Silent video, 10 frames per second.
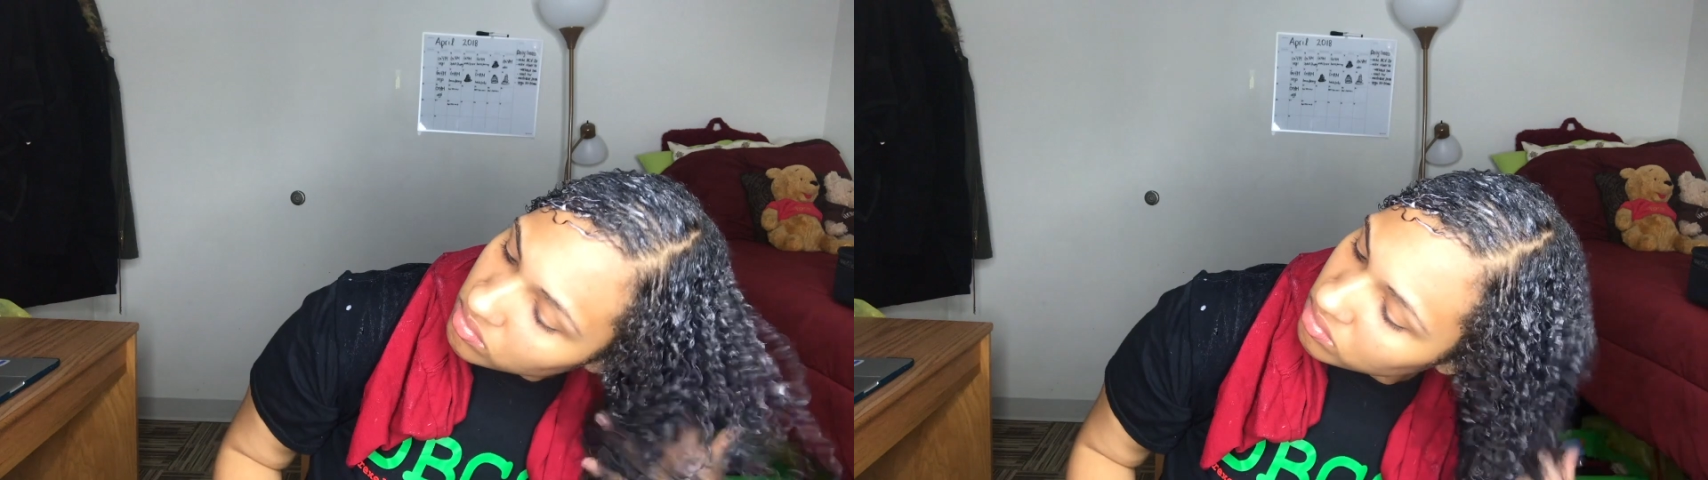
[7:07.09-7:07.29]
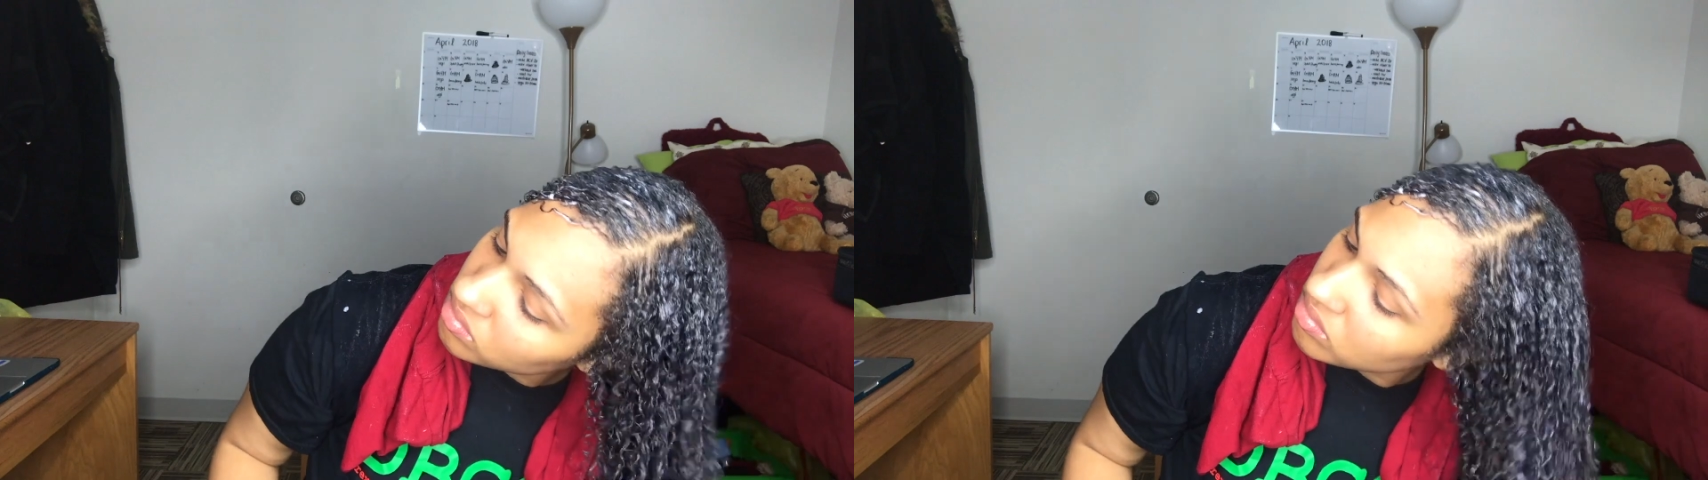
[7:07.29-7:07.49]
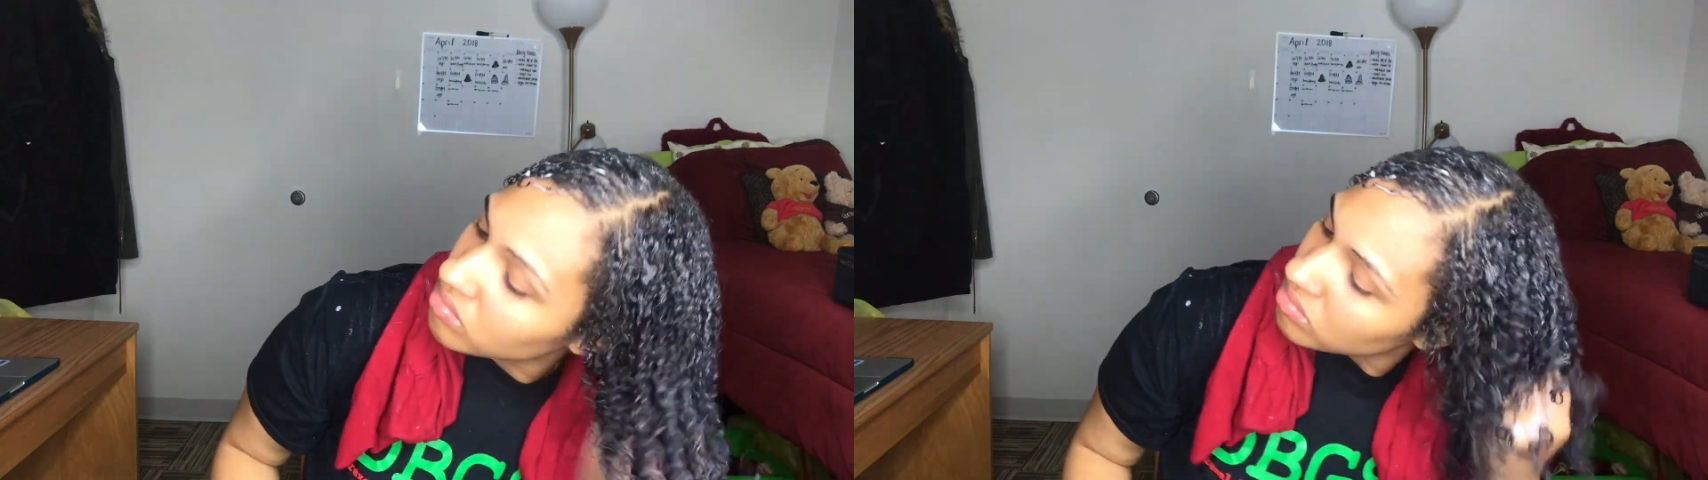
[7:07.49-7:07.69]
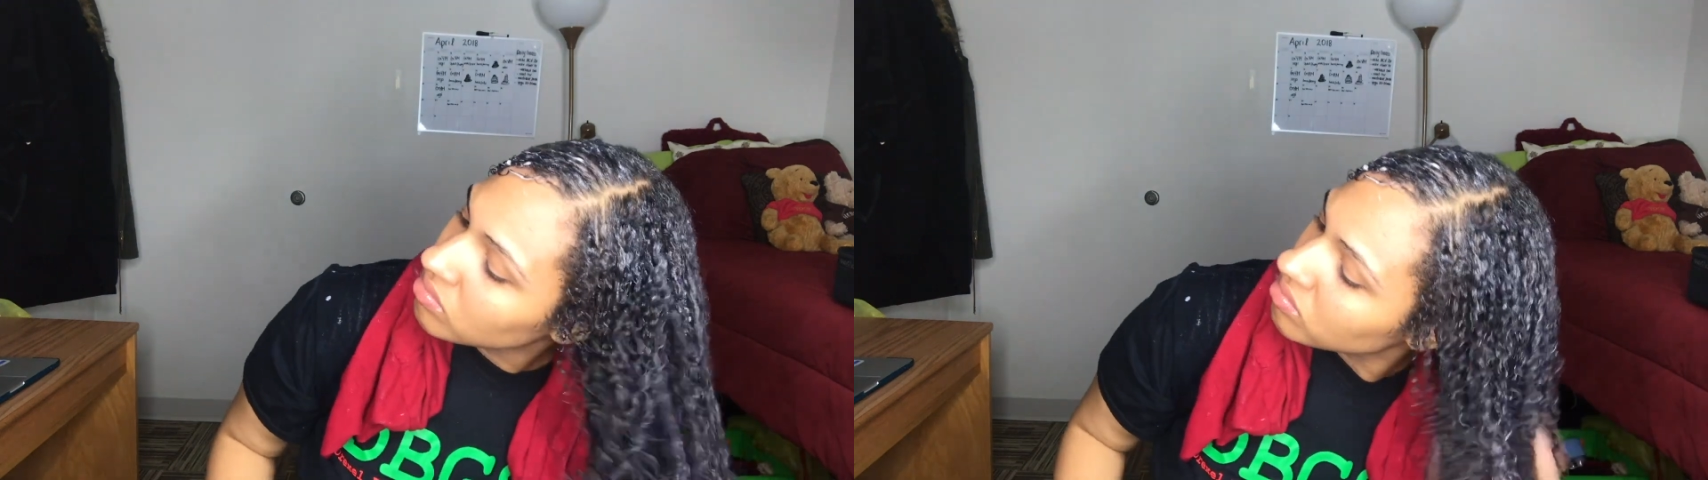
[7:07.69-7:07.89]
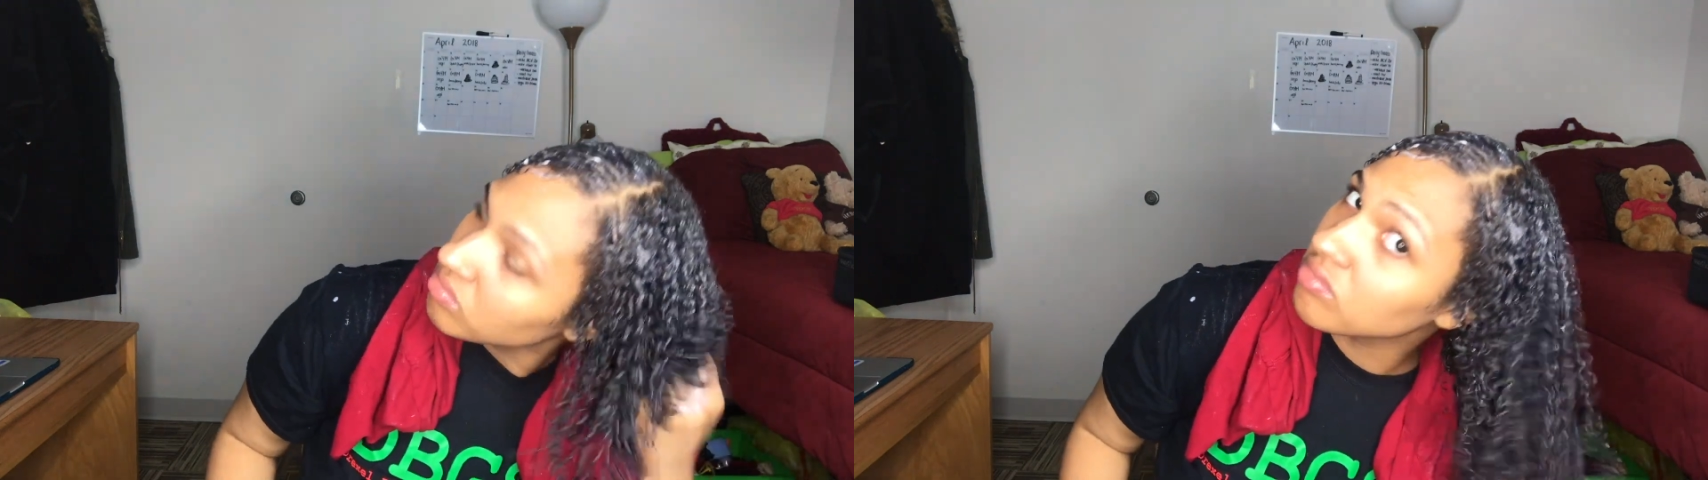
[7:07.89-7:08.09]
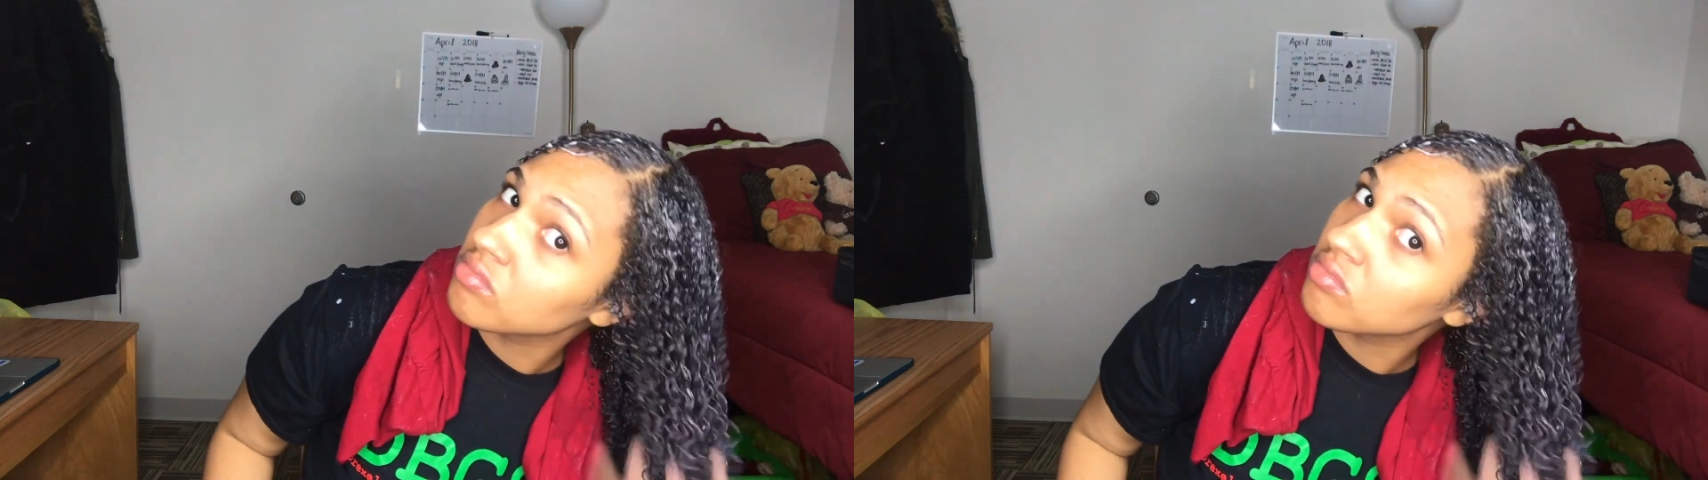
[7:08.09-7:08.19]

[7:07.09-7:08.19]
making sure you